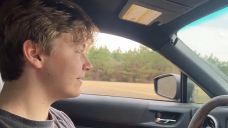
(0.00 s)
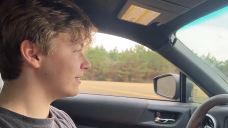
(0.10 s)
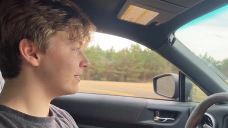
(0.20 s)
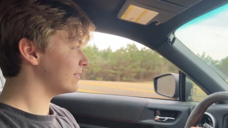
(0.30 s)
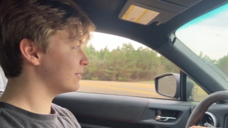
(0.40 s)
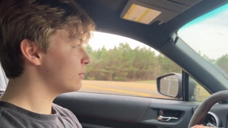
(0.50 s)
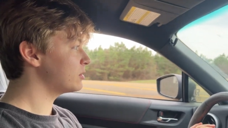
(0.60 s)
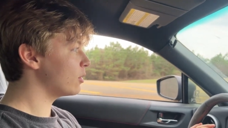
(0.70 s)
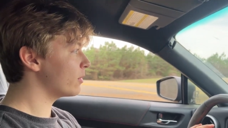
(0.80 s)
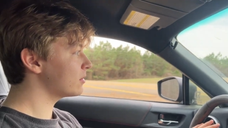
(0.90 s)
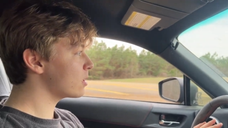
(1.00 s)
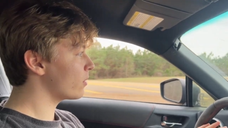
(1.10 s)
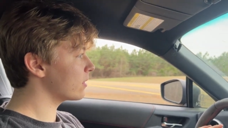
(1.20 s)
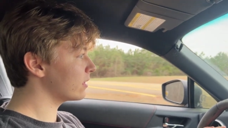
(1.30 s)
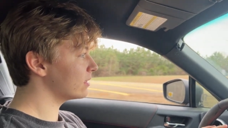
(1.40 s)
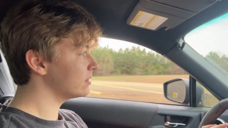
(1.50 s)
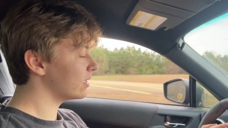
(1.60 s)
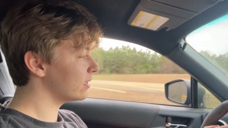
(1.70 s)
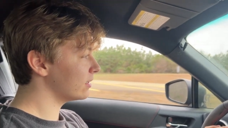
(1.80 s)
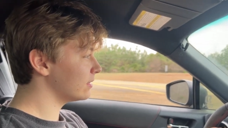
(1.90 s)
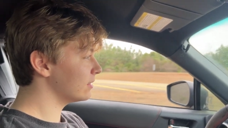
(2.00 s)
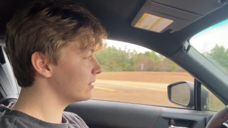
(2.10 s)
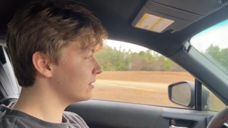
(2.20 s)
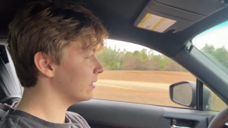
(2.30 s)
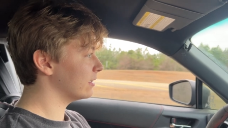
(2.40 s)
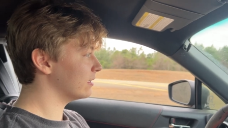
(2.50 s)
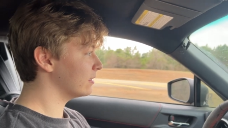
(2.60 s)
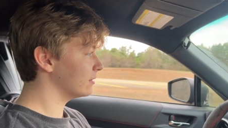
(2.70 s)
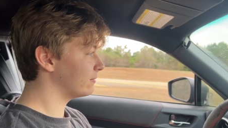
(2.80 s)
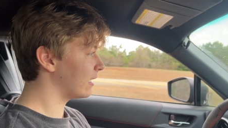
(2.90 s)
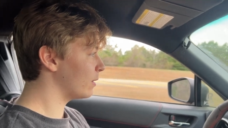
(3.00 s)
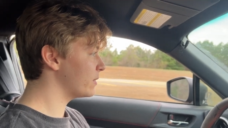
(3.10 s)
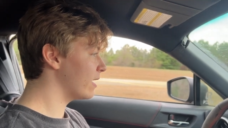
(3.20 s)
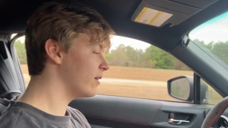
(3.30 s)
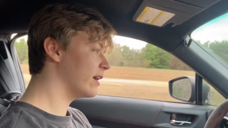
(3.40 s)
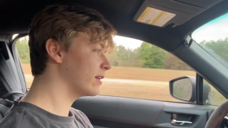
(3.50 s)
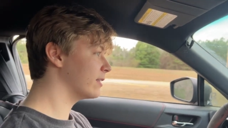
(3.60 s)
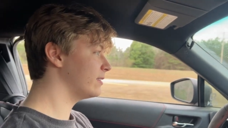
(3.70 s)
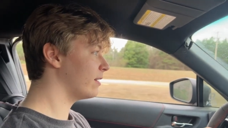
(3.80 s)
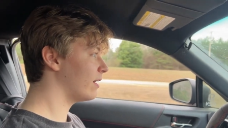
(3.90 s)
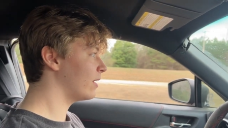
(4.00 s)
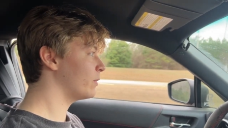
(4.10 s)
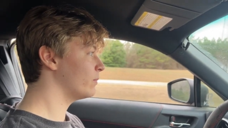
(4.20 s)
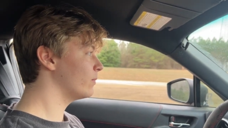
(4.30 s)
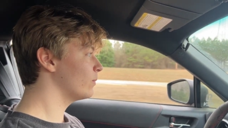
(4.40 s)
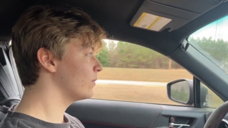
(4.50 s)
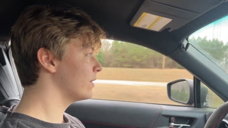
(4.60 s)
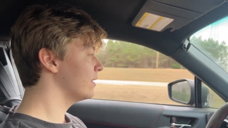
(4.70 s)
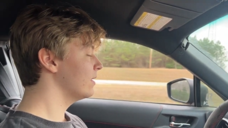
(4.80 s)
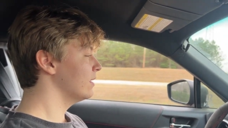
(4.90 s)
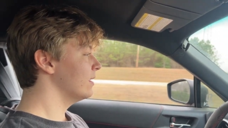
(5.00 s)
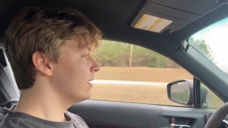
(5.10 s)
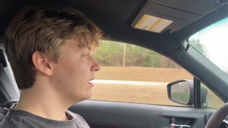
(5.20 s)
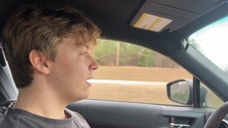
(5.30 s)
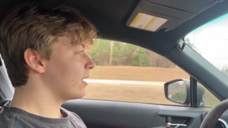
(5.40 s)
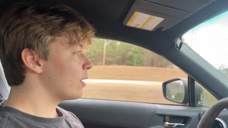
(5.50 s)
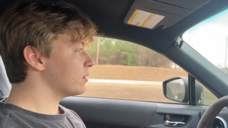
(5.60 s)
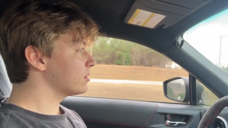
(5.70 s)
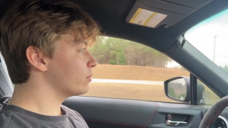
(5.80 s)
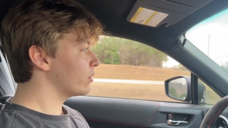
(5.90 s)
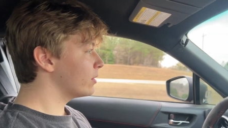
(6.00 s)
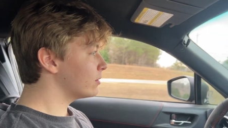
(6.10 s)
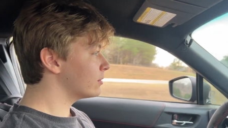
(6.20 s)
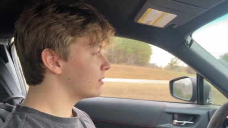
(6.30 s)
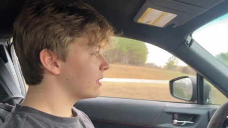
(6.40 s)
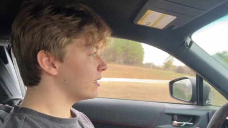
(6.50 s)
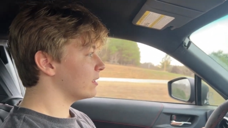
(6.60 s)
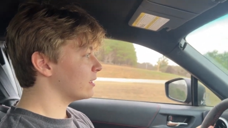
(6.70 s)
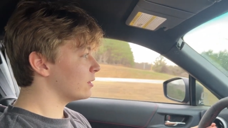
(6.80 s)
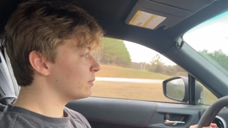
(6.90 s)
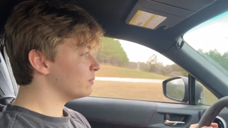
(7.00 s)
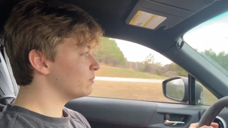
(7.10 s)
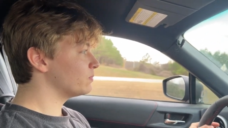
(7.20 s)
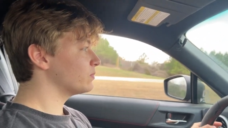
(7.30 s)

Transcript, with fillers: Uh, went to a birthday party last night and uh, vibed out, had a good time. Hung out with some bros and um,